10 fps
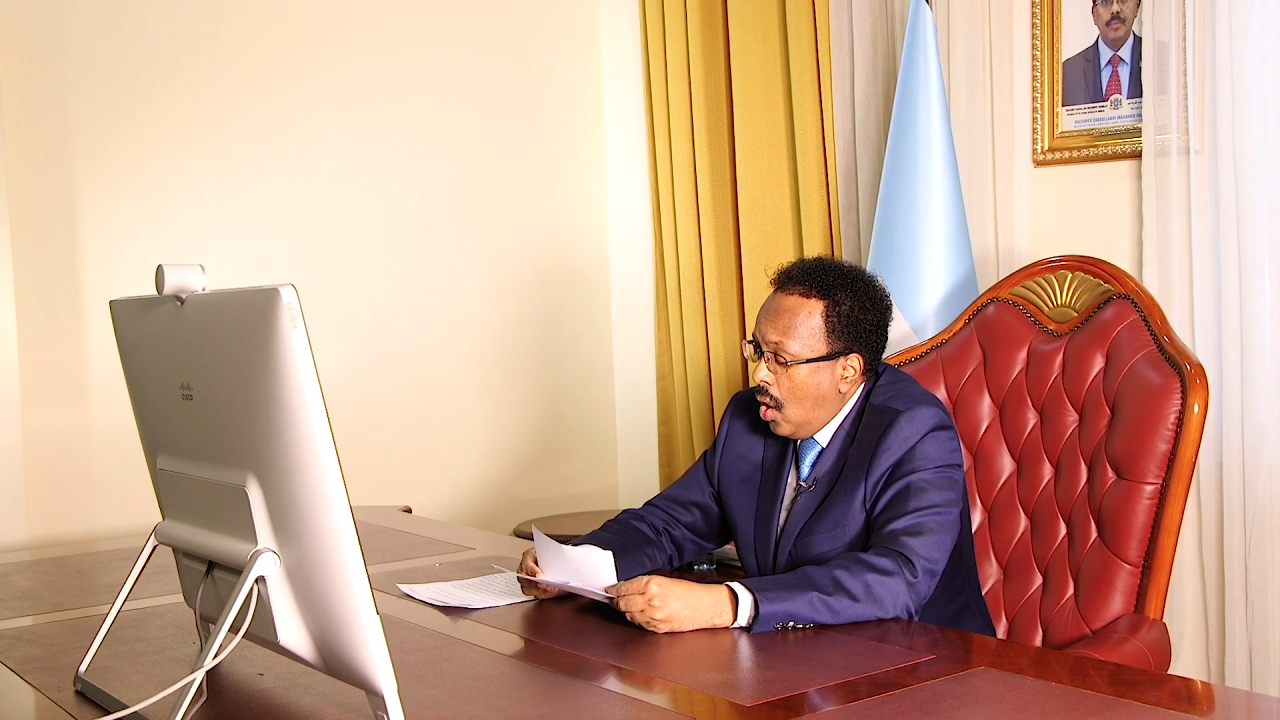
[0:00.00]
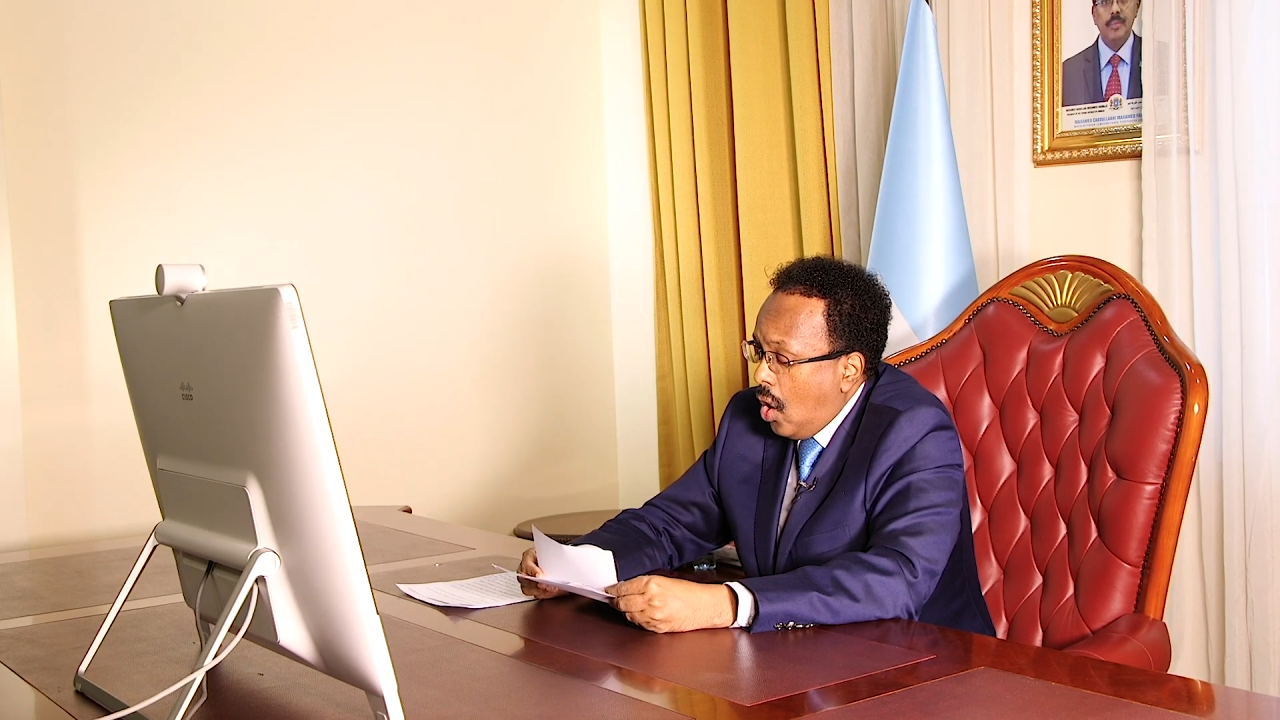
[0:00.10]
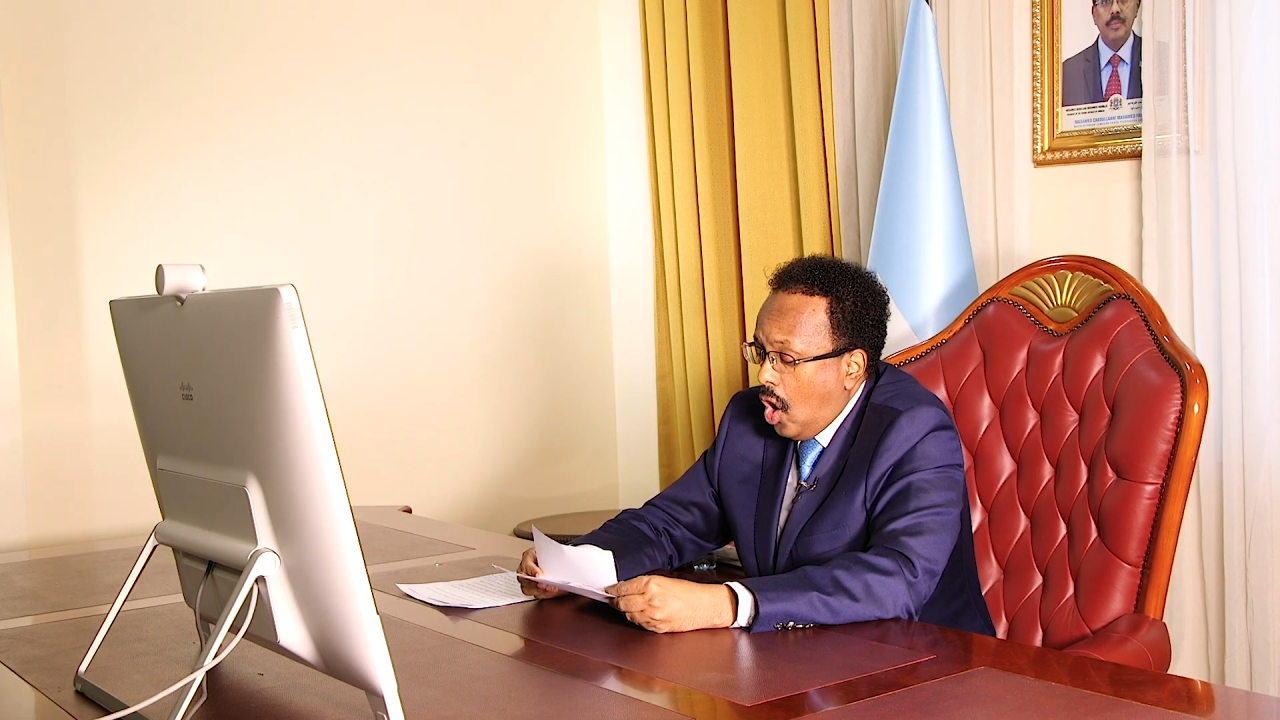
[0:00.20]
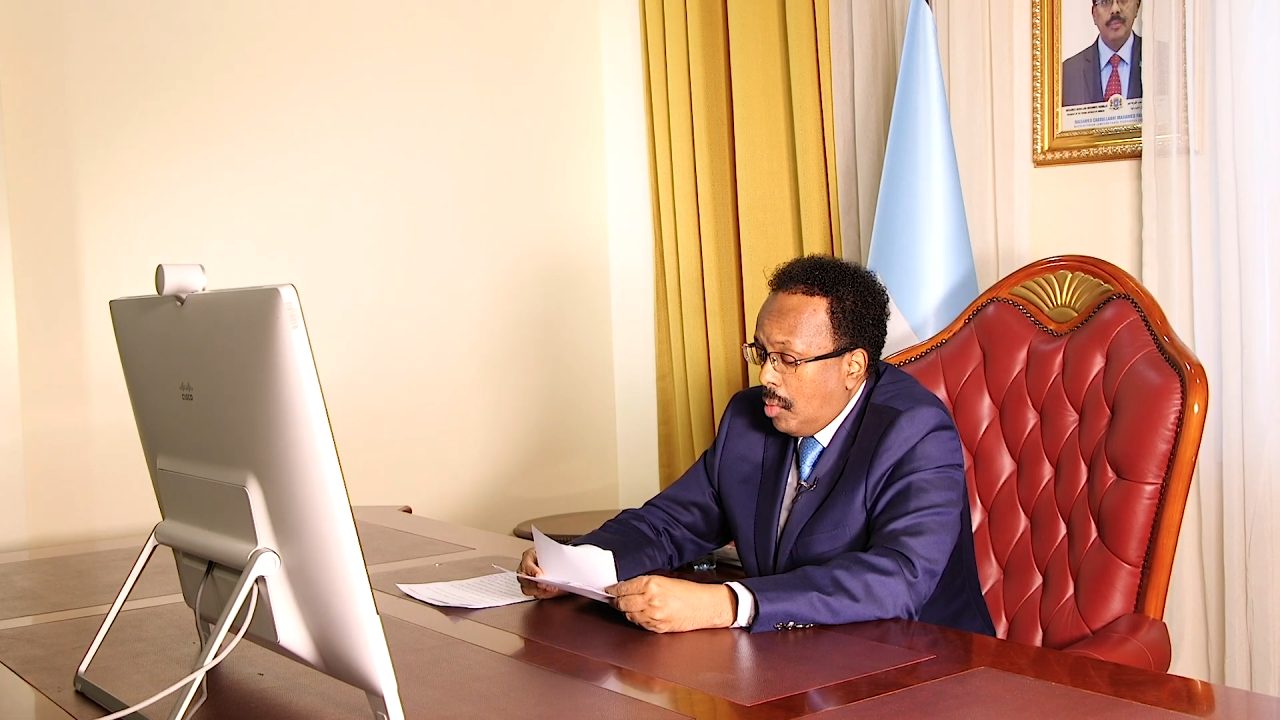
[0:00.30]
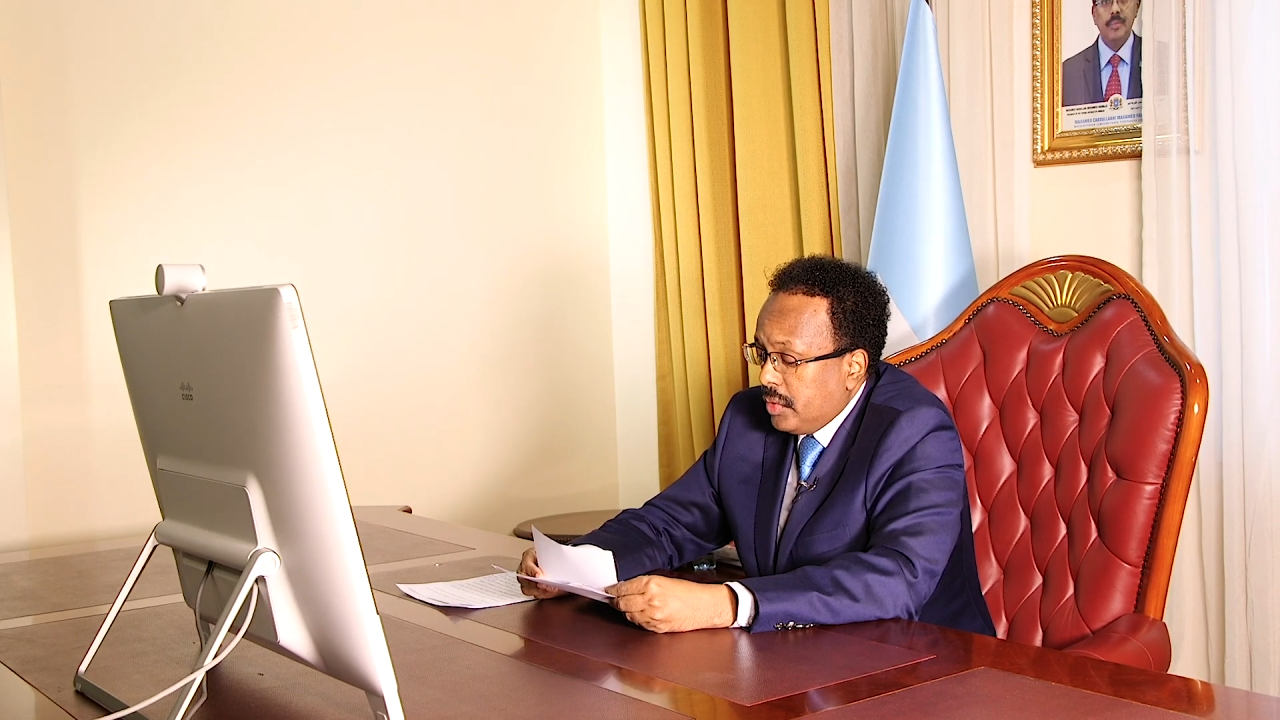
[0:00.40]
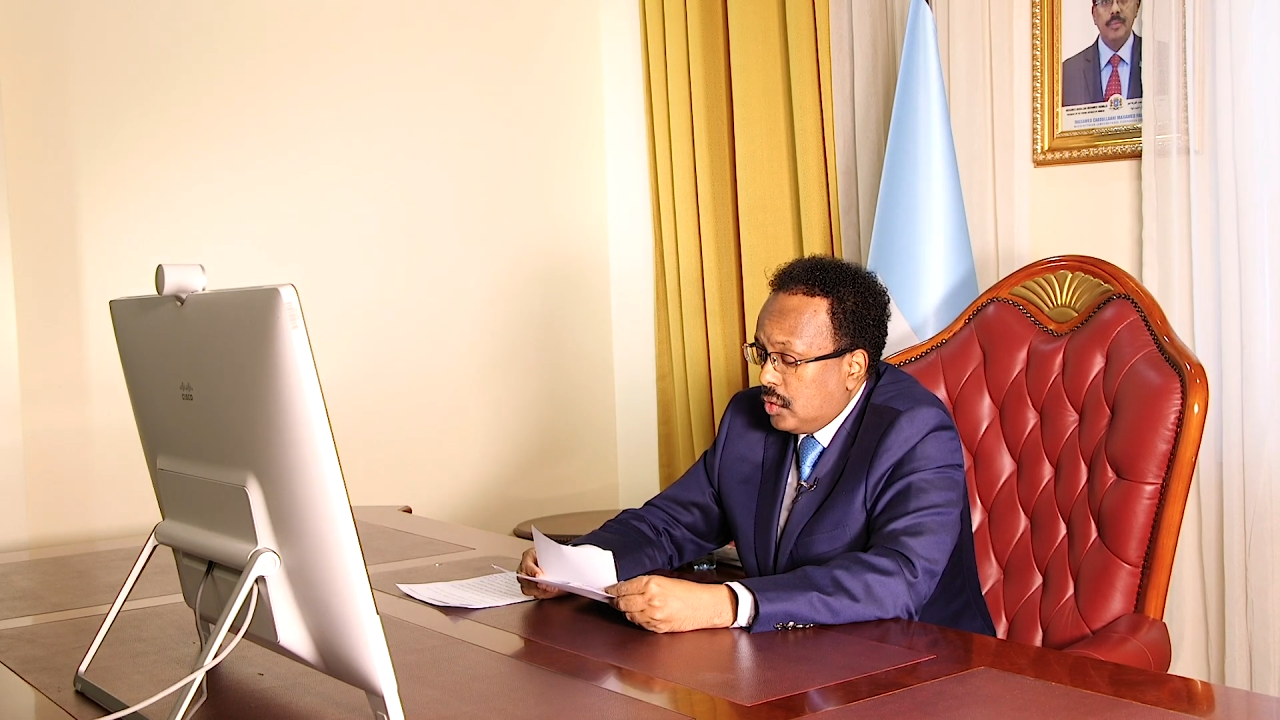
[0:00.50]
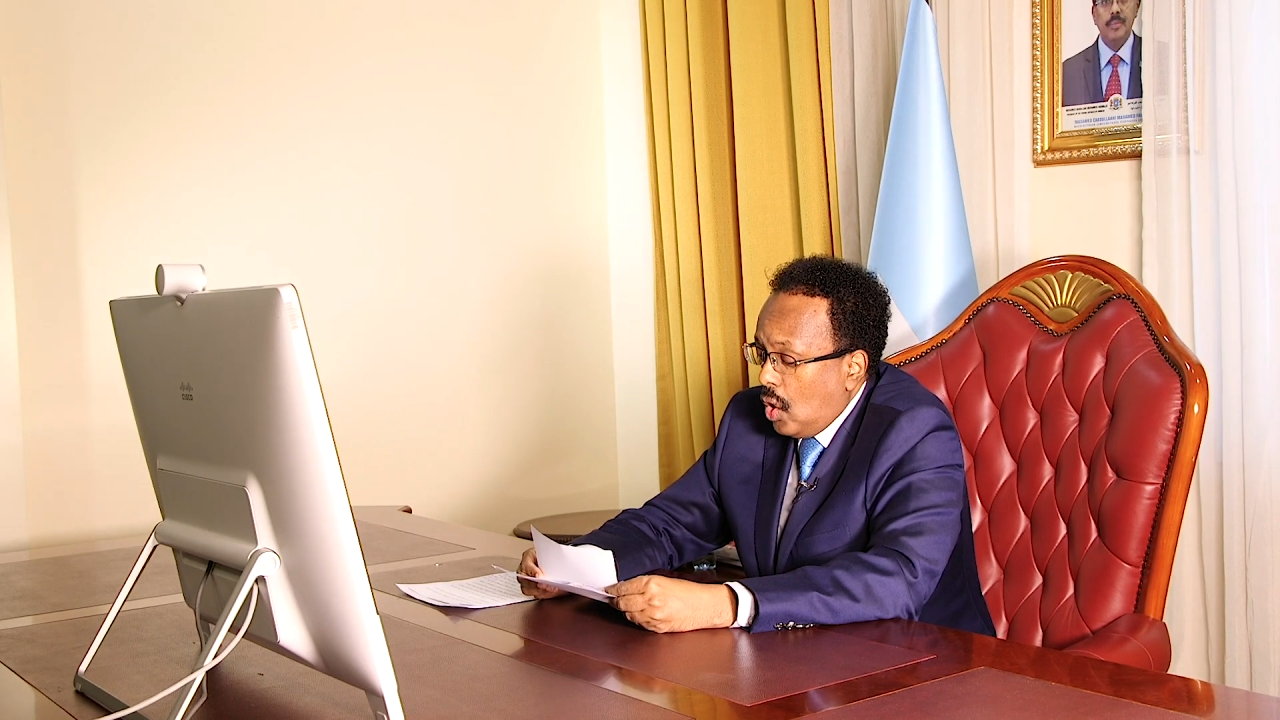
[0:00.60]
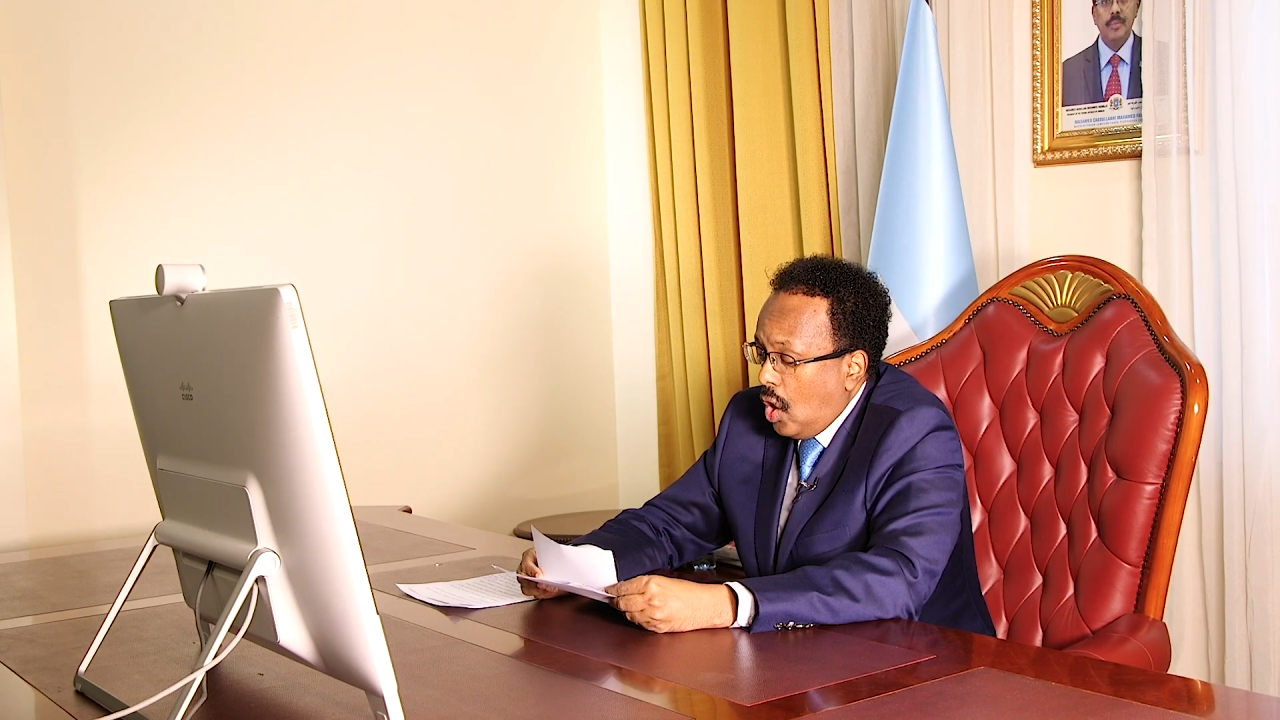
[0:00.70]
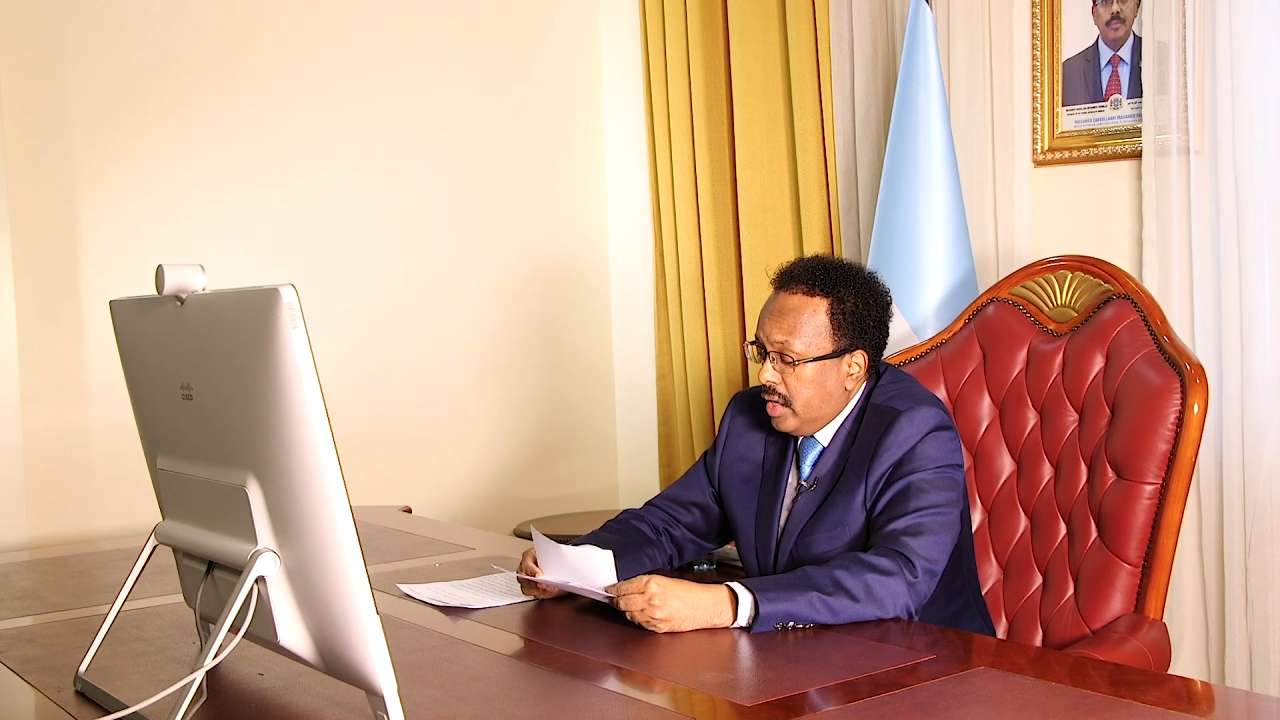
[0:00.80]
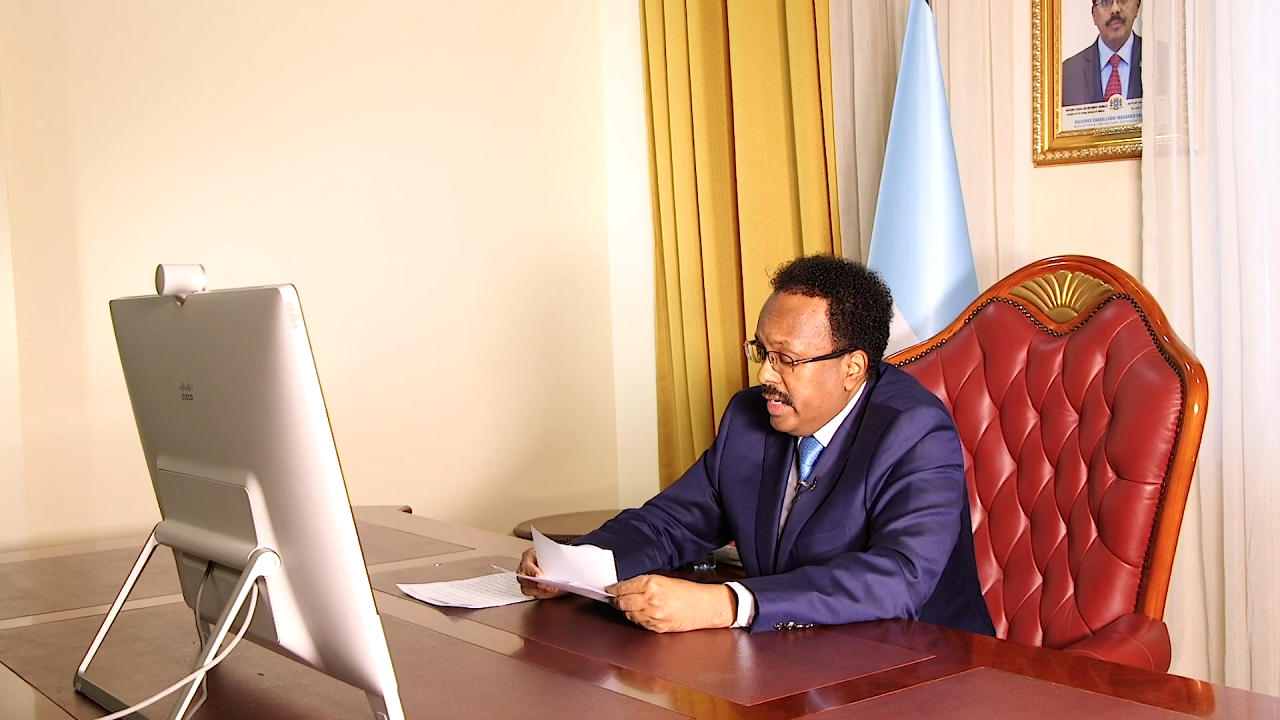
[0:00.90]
almost all